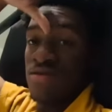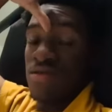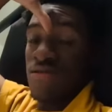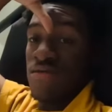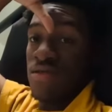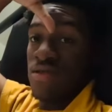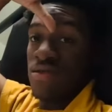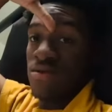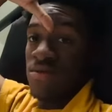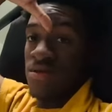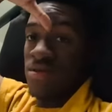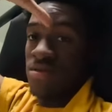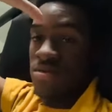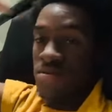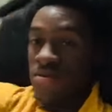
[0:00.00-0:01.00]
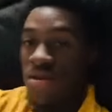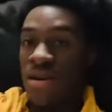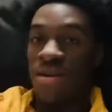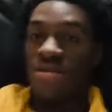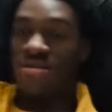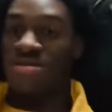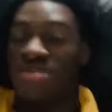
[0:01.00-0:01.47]
This video should be
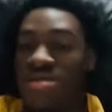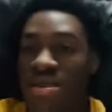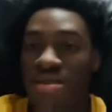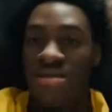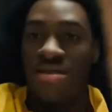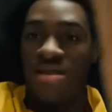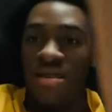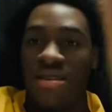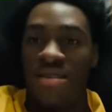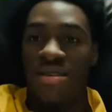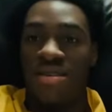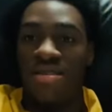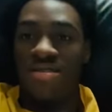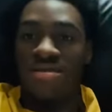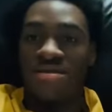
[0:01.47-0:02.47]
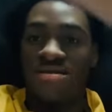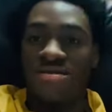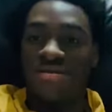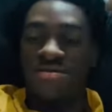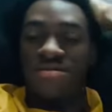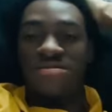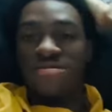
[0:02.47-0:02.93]
out on Saturday.
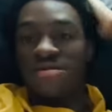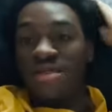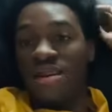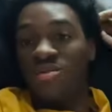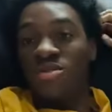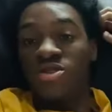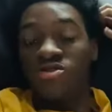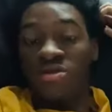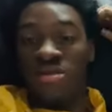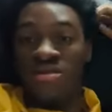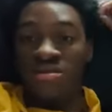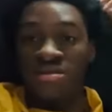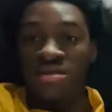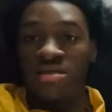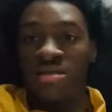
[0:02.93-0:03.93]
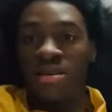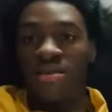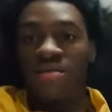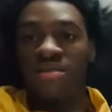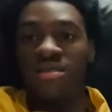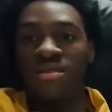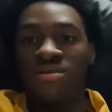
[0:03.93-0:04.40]
I'm gonna try to get
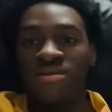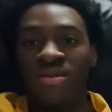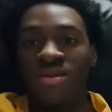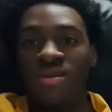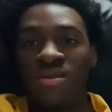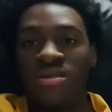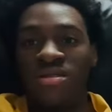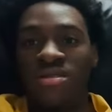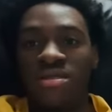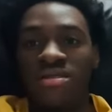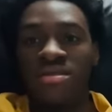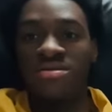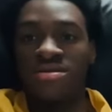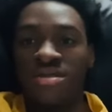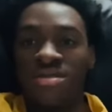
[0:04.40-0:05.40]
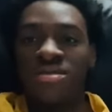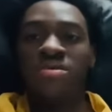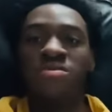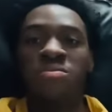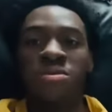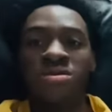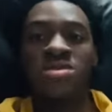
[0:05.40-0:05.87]
everything recorded because I know
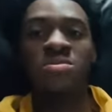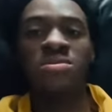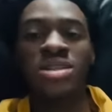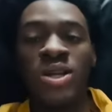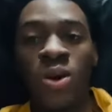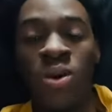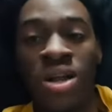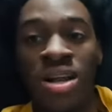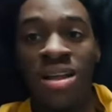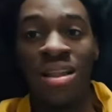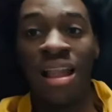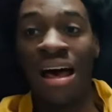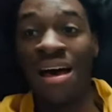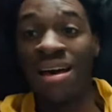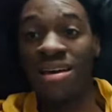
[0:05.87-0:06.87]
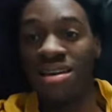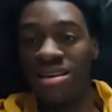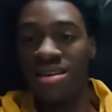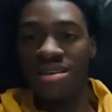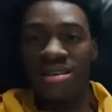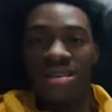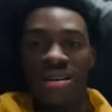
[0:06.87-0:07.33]
we're supposed to be doing a lot.
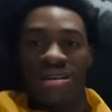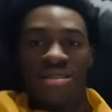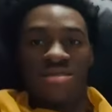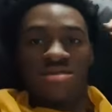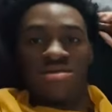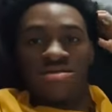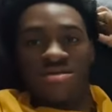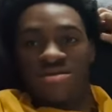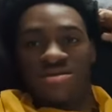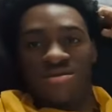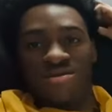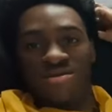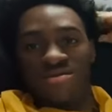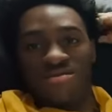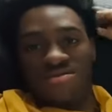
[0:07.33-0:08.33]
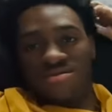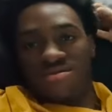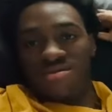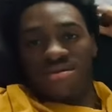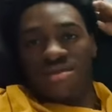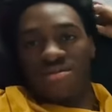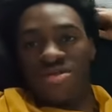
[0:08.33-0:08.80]
So I'm
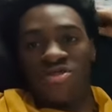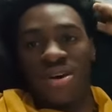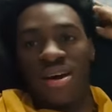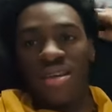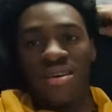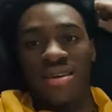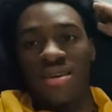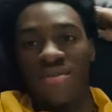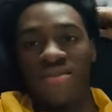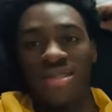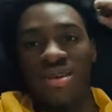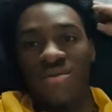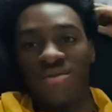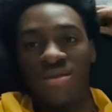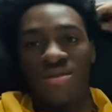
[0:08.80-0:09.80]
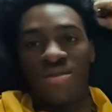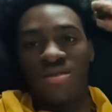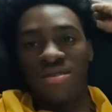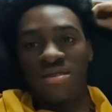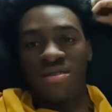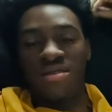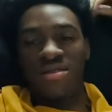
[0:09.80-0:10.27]
gonna try to get everything
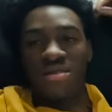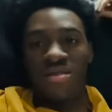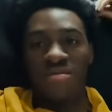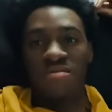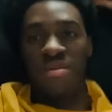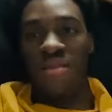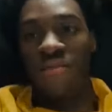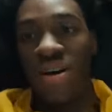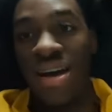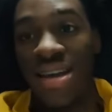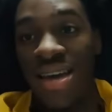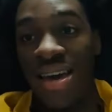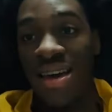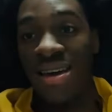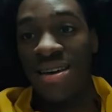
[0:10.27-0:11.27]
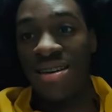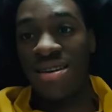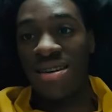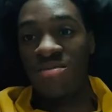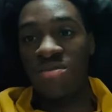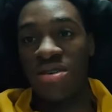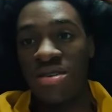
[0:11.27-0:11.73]
recorded. But if I can't,
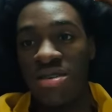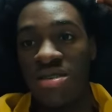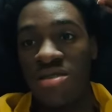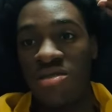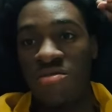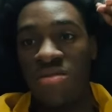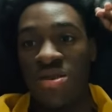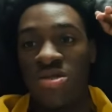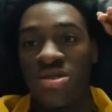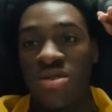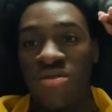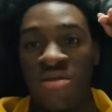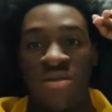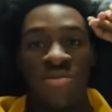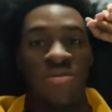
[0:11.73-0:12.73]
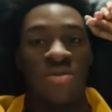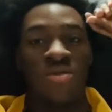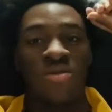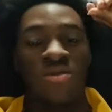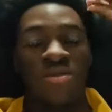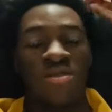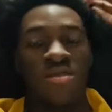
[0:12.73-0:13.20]
I'm gonna get most of it
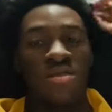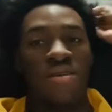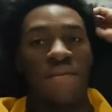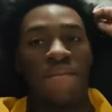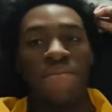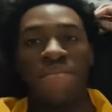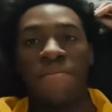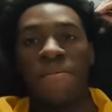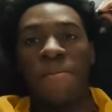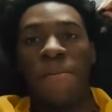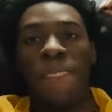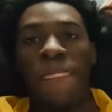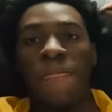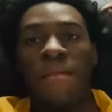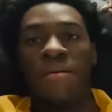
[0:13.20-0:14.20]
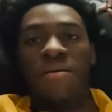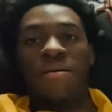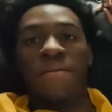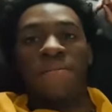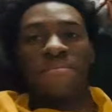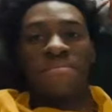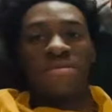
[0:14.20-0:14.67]
recorded.
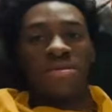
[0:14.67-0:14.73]
But